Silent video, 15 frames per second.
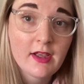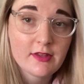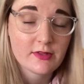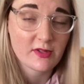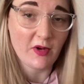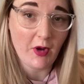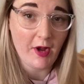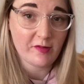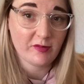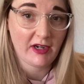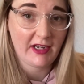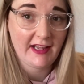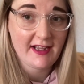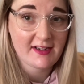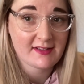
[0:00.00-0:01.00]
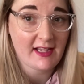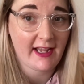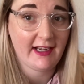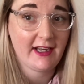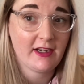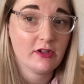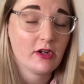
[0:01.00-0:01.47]
So I'm really
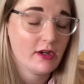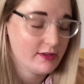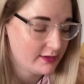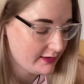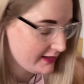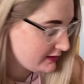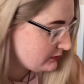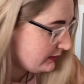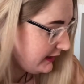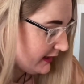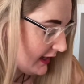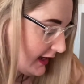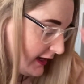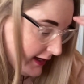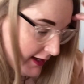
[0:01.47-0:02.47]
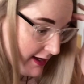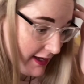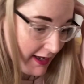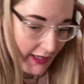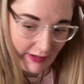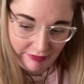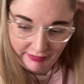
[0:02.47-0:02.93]
excited because this week I
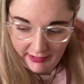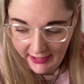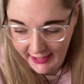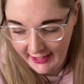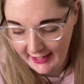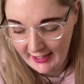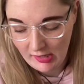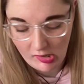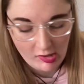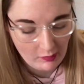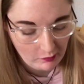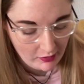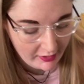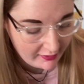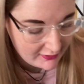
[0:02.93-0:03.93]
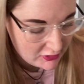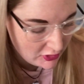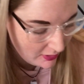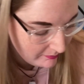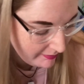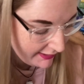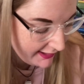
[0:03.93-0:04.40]
have a art
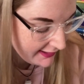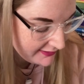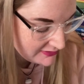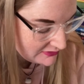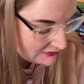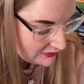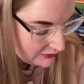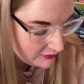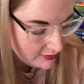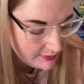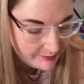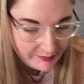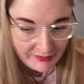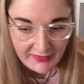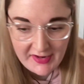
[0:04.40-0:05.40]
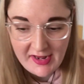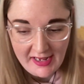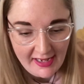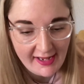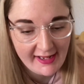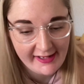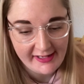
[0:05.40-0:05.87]
workshop at a school.
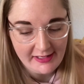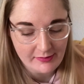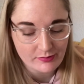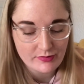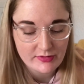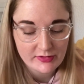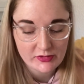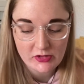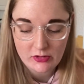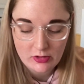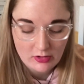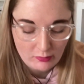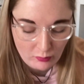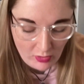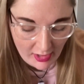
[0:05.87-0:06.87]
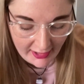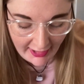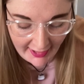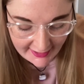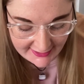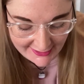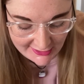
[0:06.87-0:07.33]
So what I
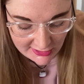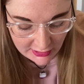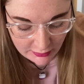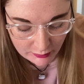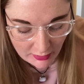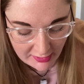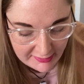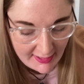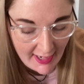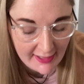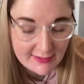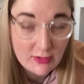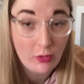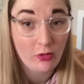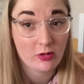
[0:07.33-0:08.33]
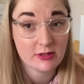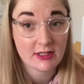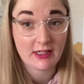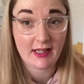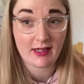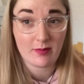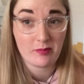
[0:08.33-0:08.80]
had to do was I had to order
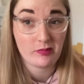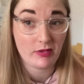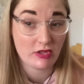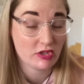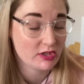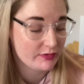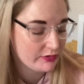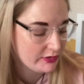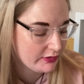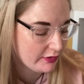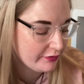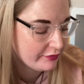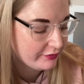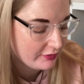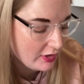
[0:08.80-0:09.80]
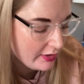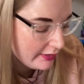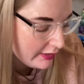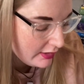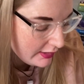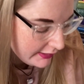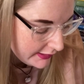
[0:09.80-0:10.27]
like a bunch of stuff
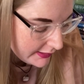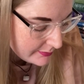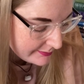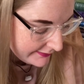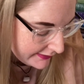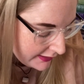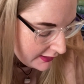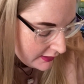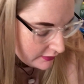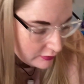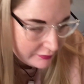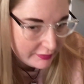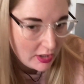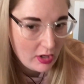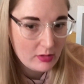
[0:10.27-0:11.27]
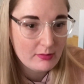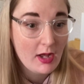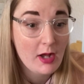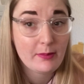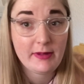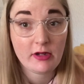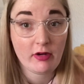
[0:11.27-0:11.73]
from
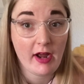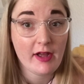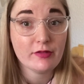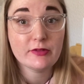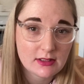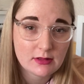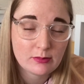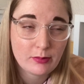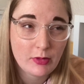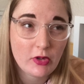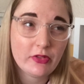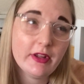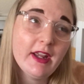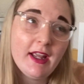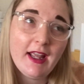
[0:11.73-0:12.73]
Hobbycraft. But